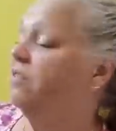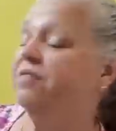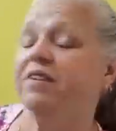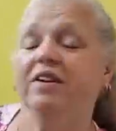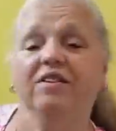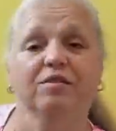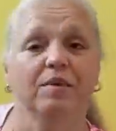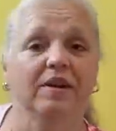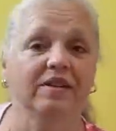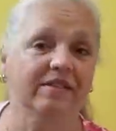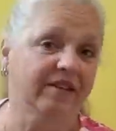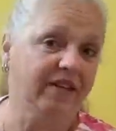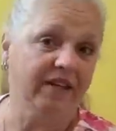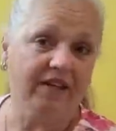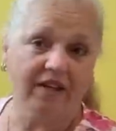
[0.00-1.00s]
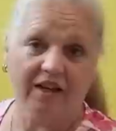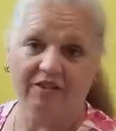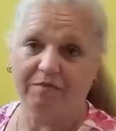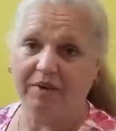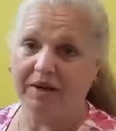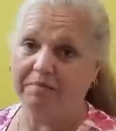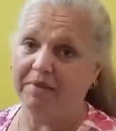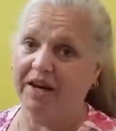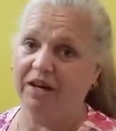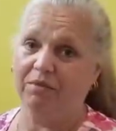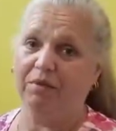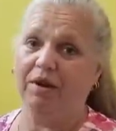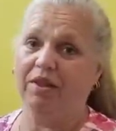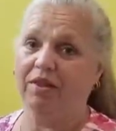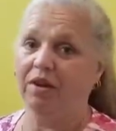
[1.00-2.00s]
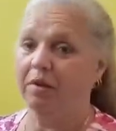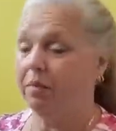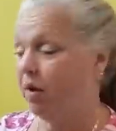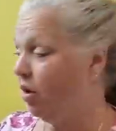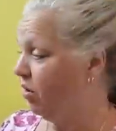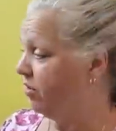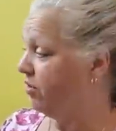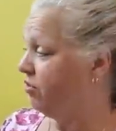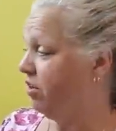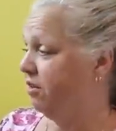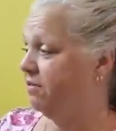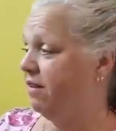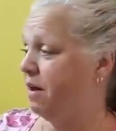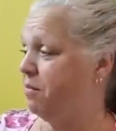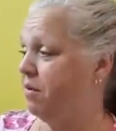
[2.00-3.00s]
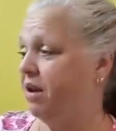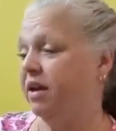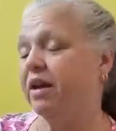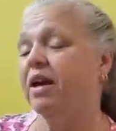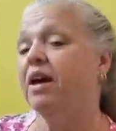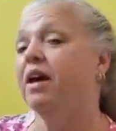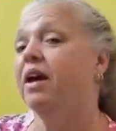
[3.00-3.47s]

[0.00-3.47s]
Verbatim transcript: of these ones here have been made with upholstery fabric